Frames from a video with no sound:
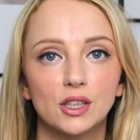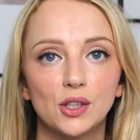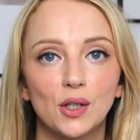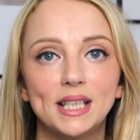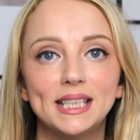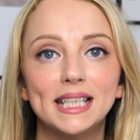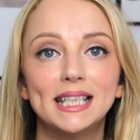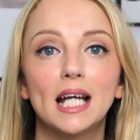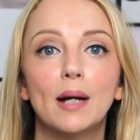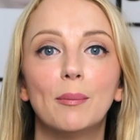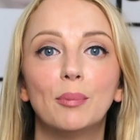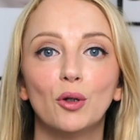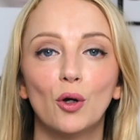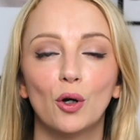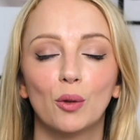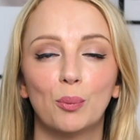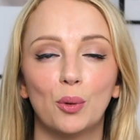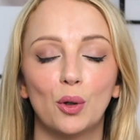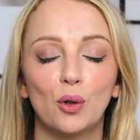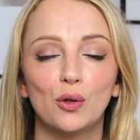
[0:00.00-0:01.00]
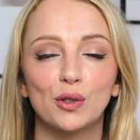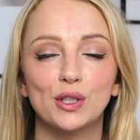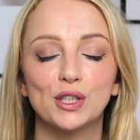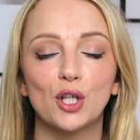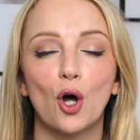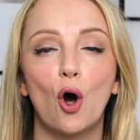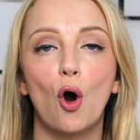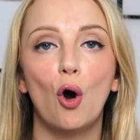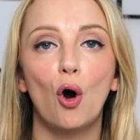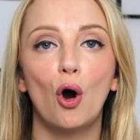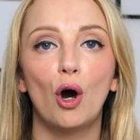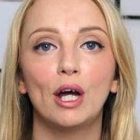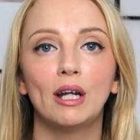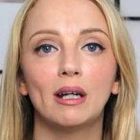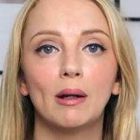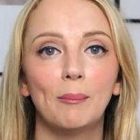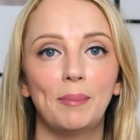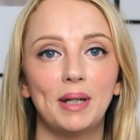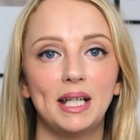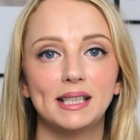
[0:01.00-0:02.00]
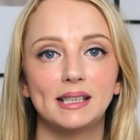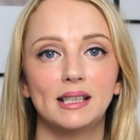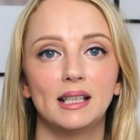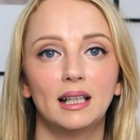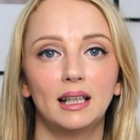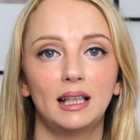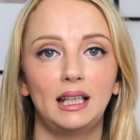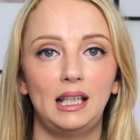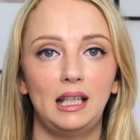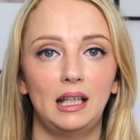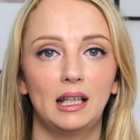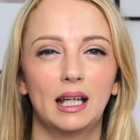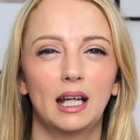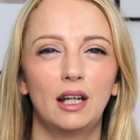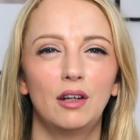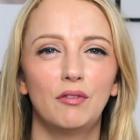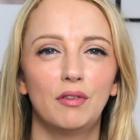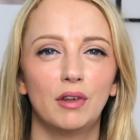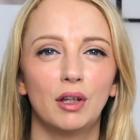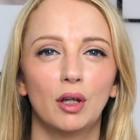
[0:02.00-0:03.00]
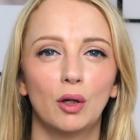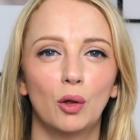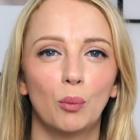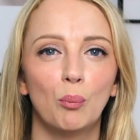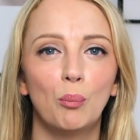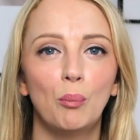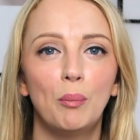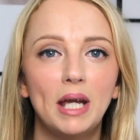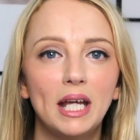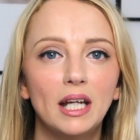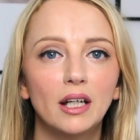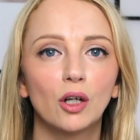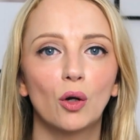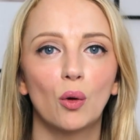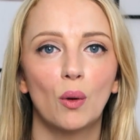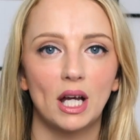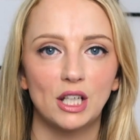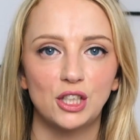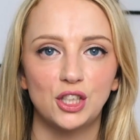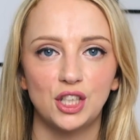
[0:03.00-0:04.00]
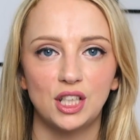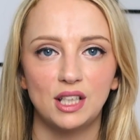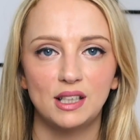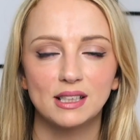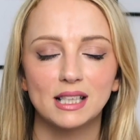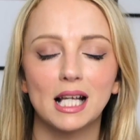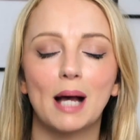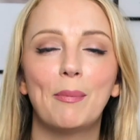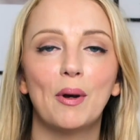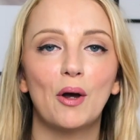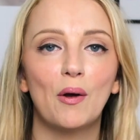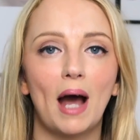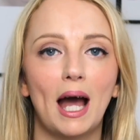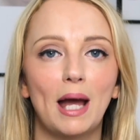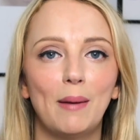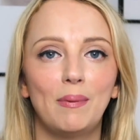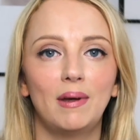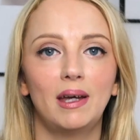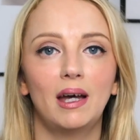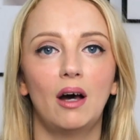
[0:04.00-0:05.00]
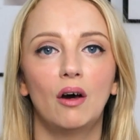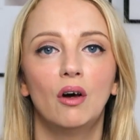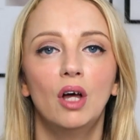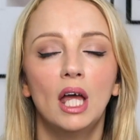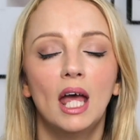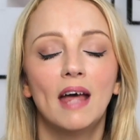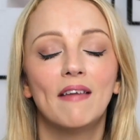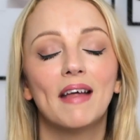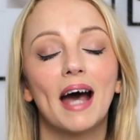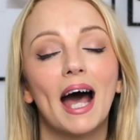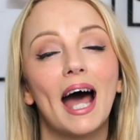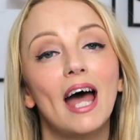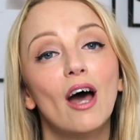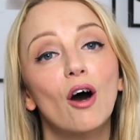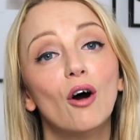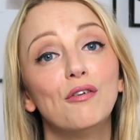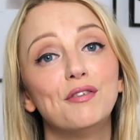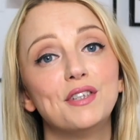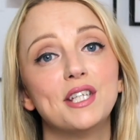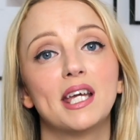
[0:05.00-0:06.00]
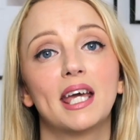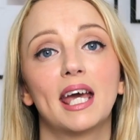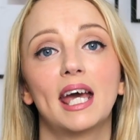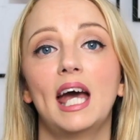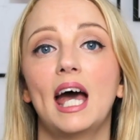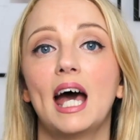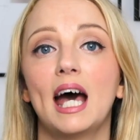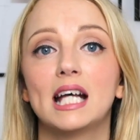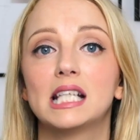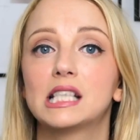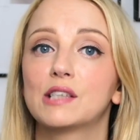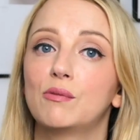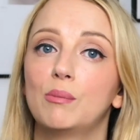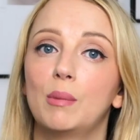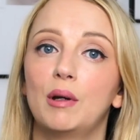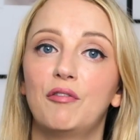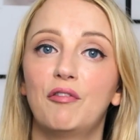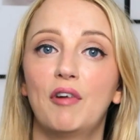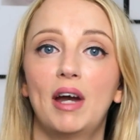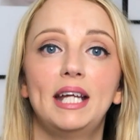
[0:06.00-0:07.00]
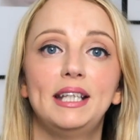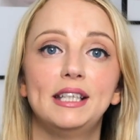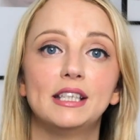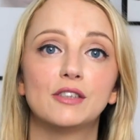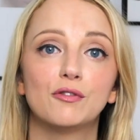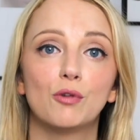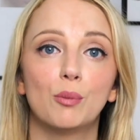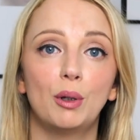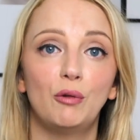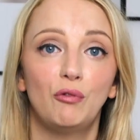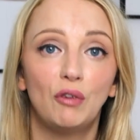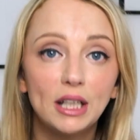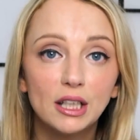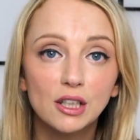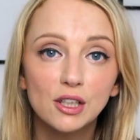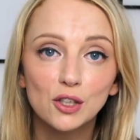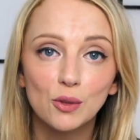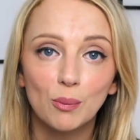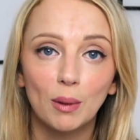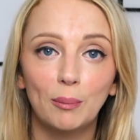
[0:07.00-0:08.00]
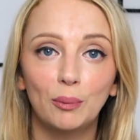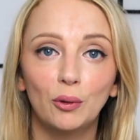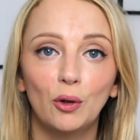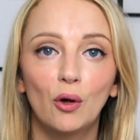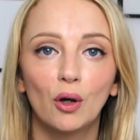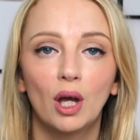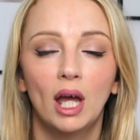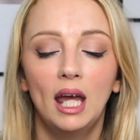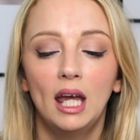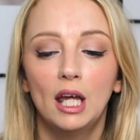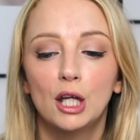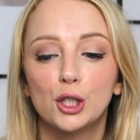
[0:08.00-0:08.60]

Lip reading: So I did a blog post on basically kind of the main questions about IPL that I often get asked from my friends, from my readers on my blog.